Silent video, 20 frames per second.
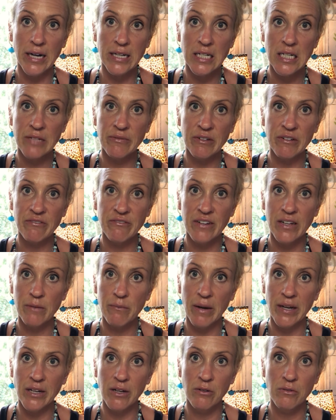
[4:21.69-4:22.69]
I didn't even fit in
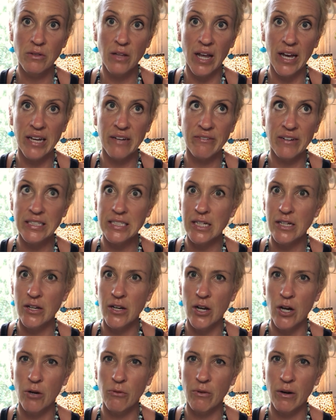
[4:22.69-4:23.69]
my own life. I didn't
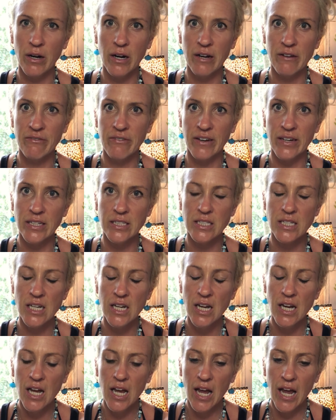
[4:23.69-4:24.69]
know where I fit.
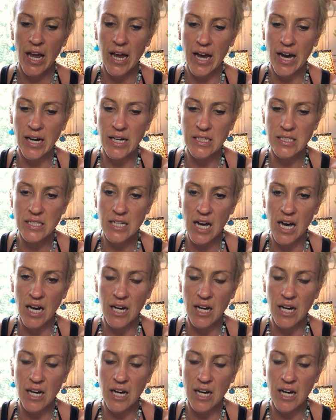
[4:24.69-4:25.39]
And